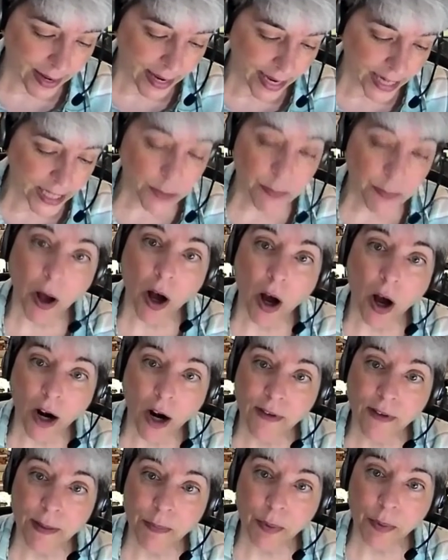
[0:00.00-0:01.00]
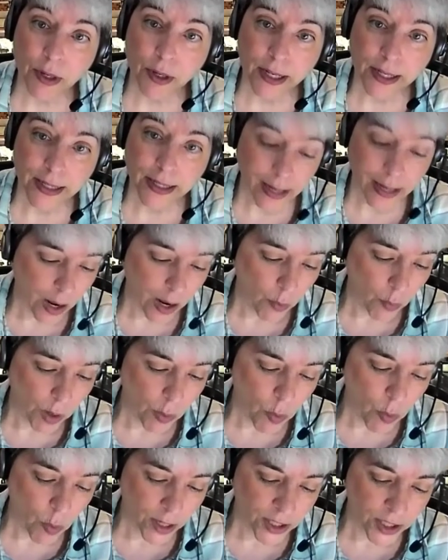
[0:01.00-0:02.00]
As Paul Harvey put it, we
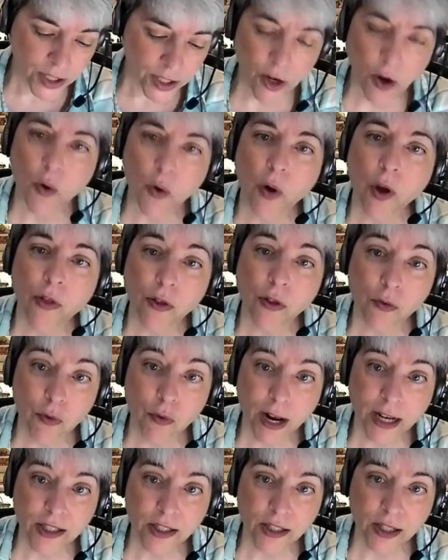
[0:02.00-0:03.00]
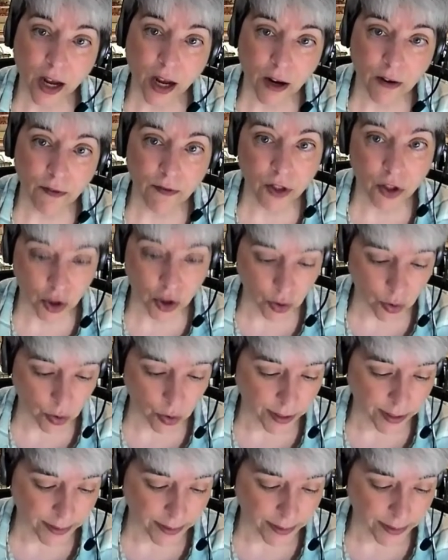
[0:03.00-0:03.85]
want to know the rest of the story.